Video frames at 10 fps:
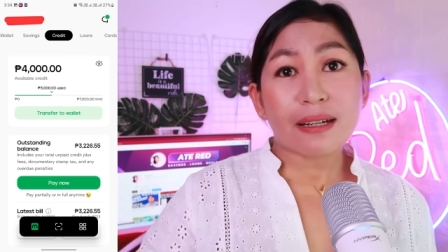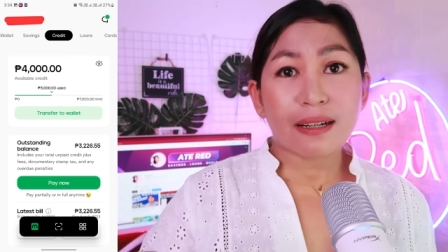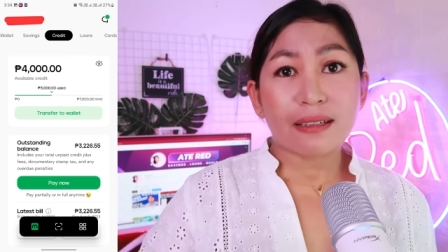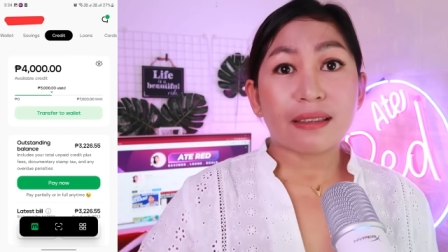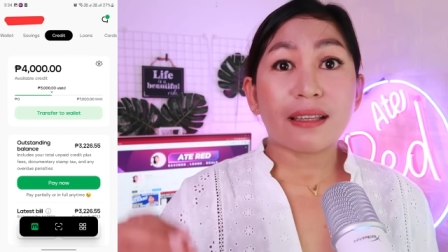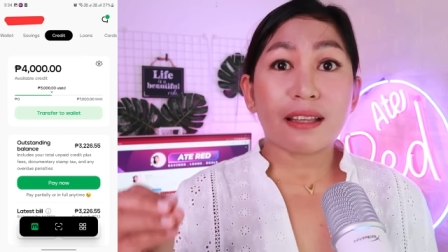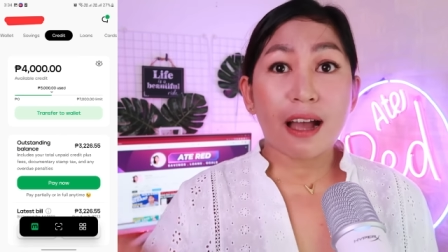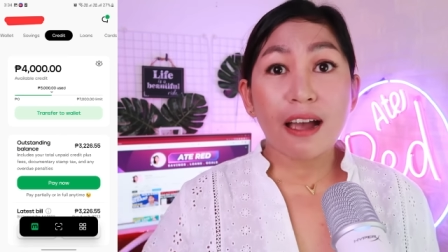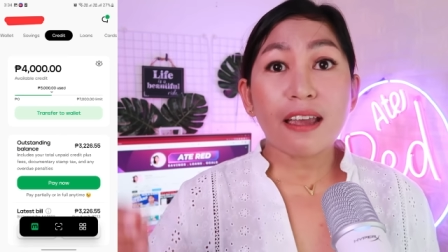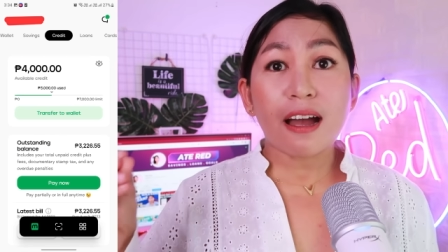Credit that
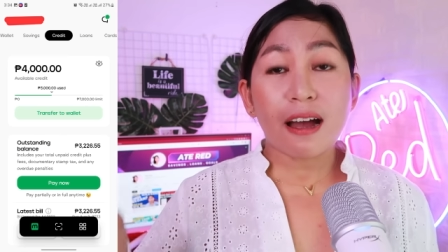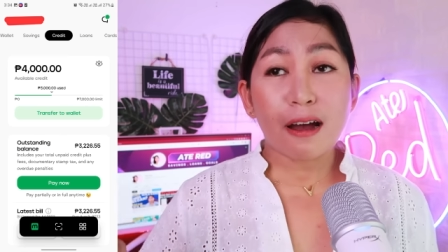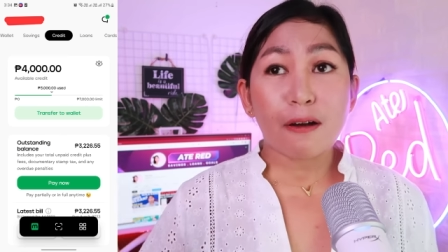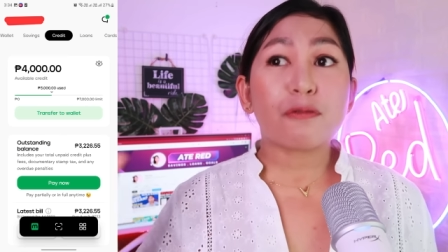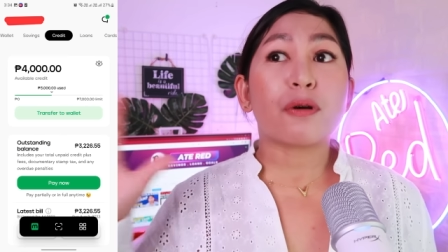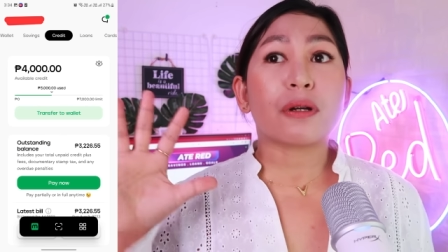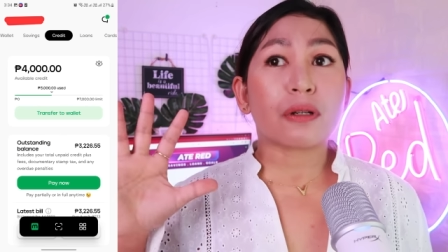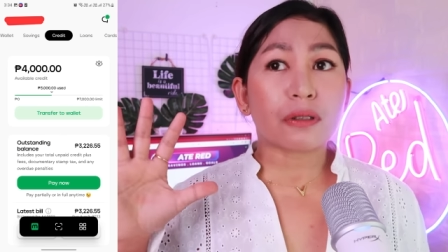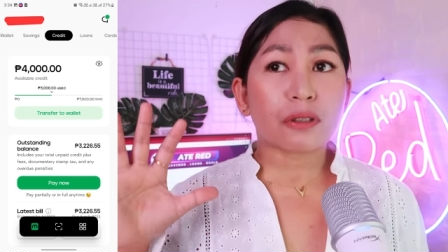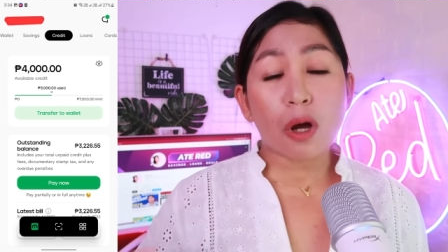I have
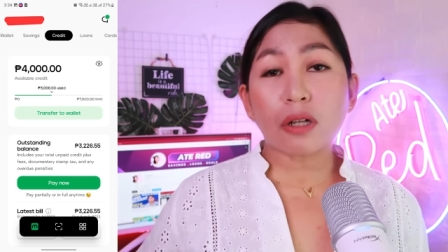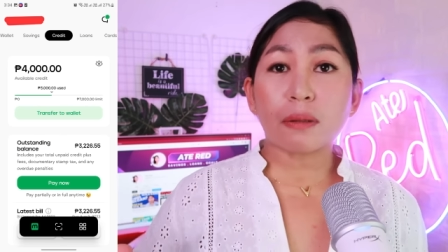talked